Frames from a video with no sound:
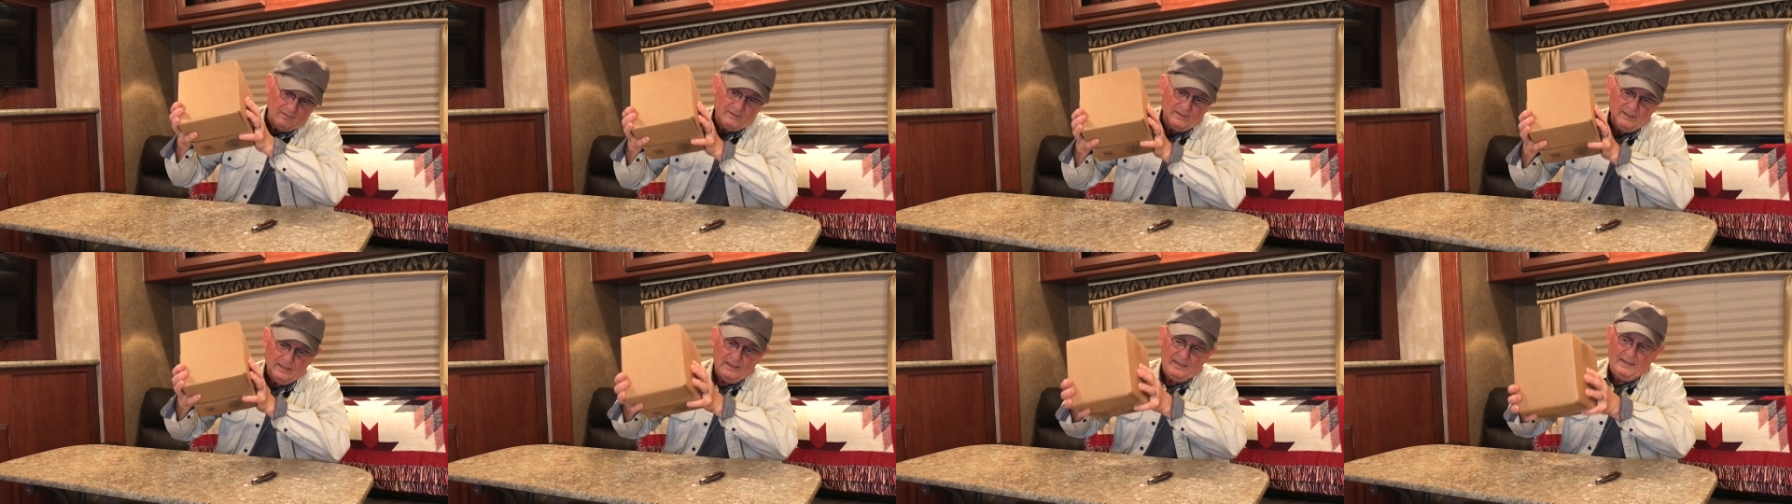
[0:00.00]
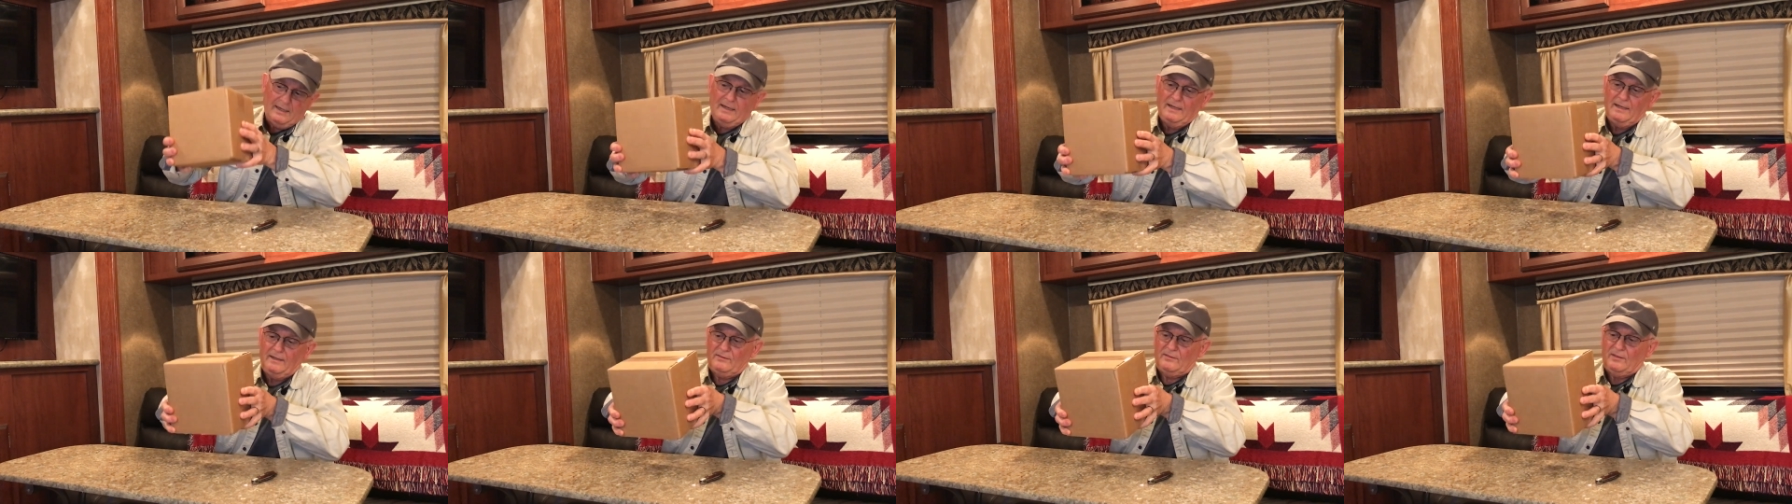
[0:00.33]

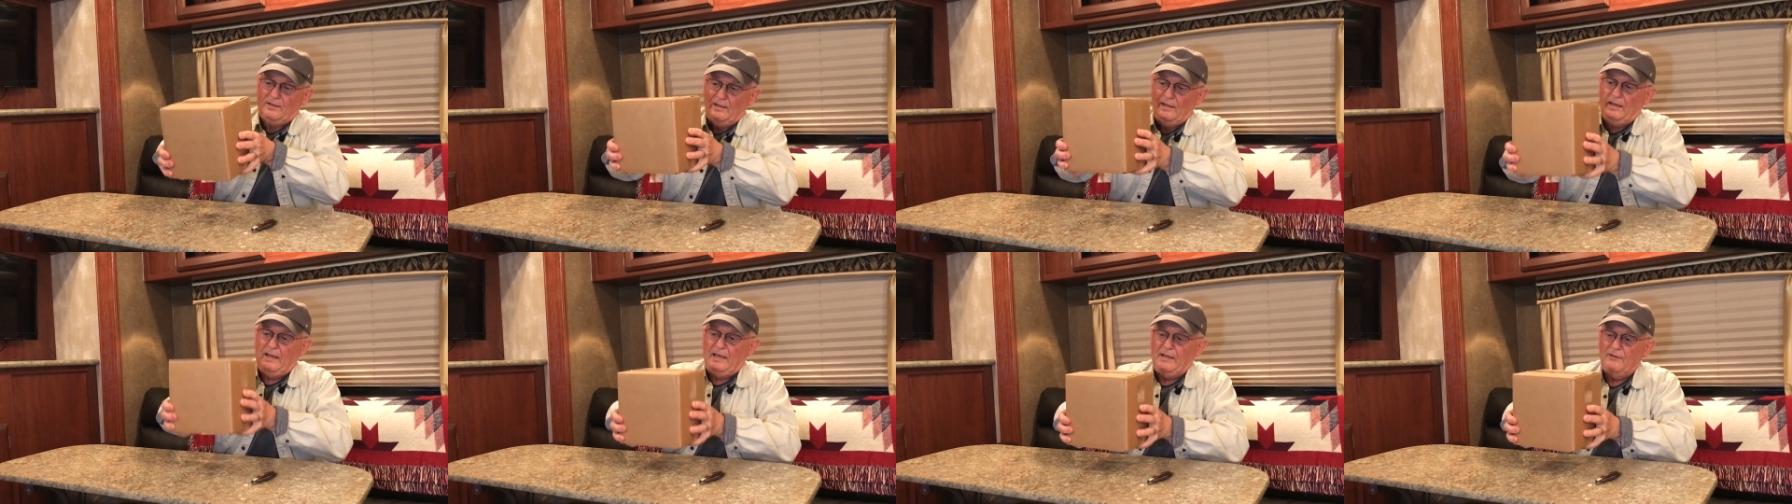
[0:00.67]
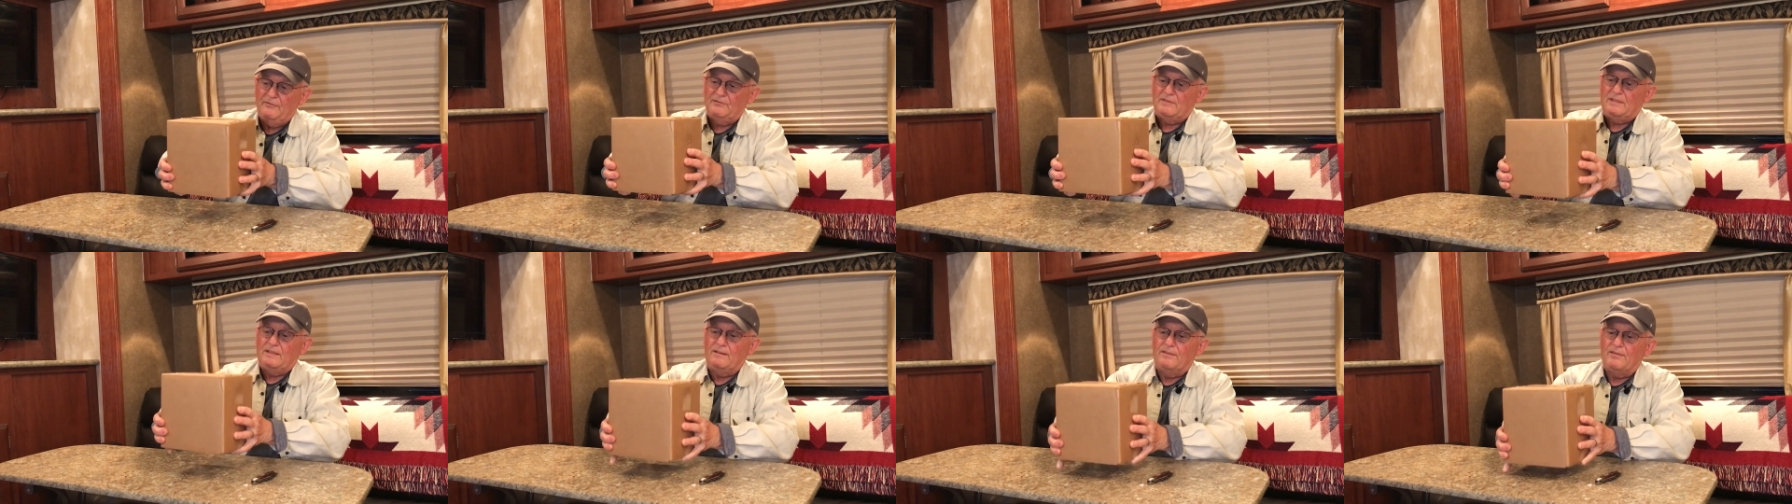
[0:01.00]
It's a
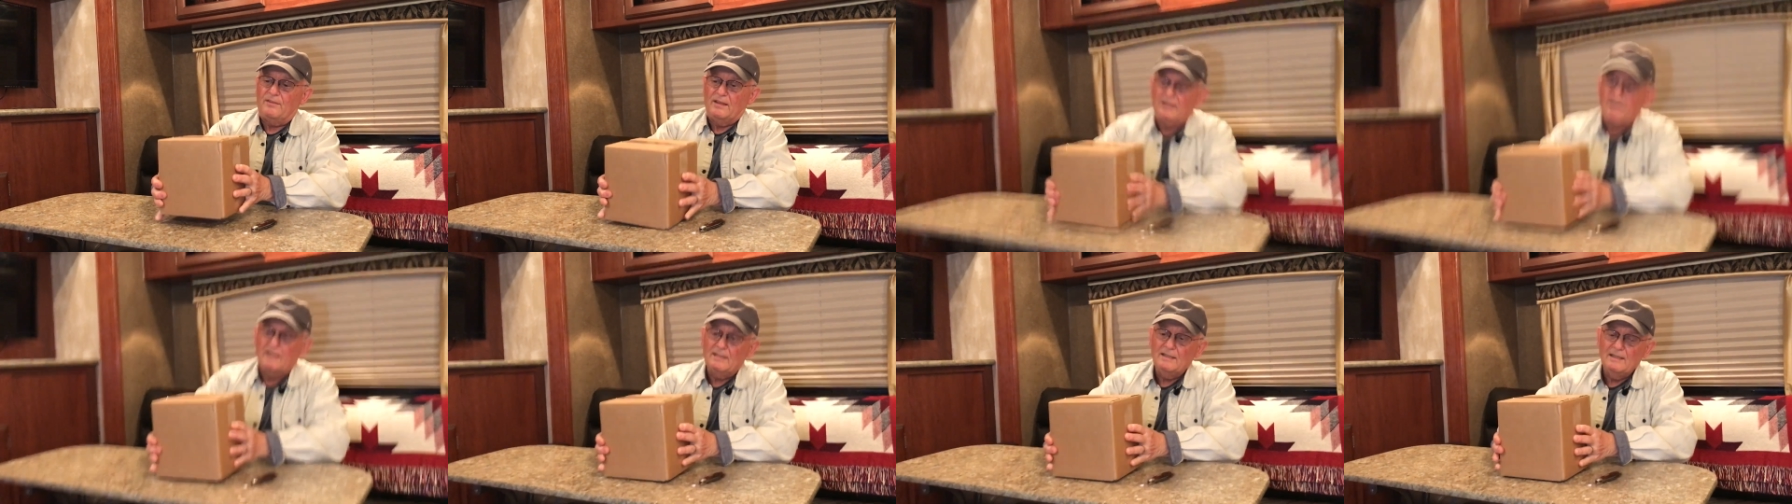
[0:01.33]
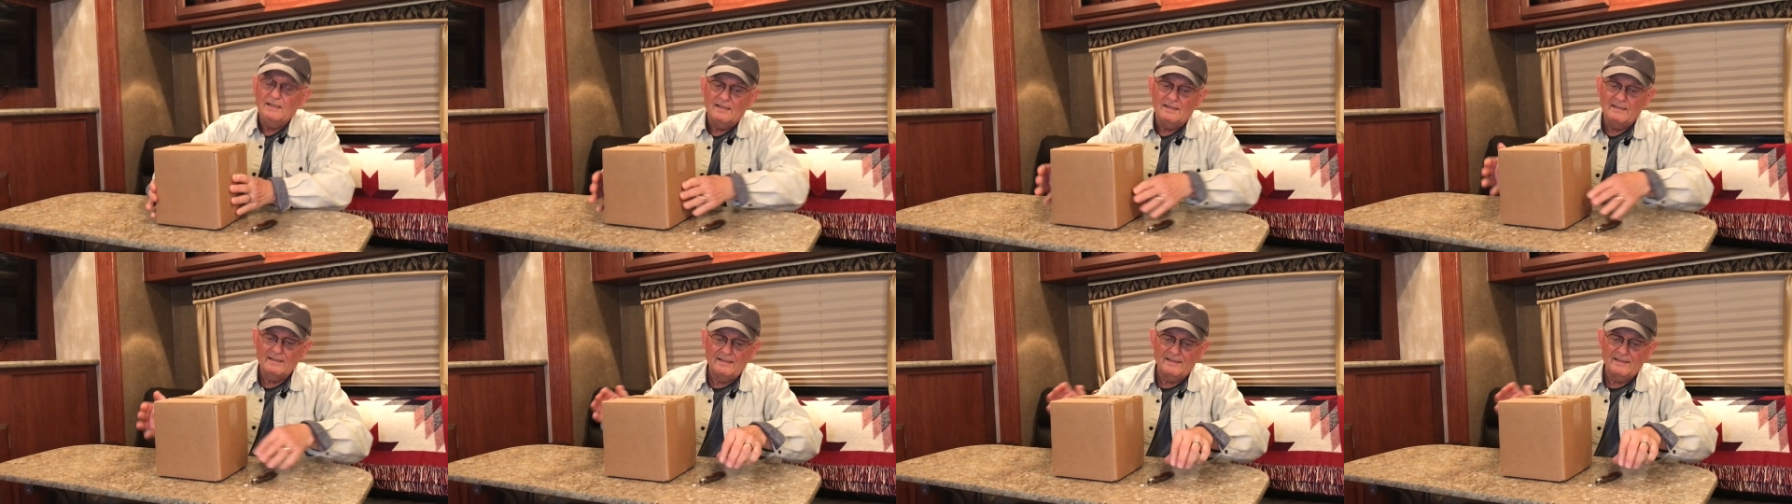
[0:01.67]
hefty thing,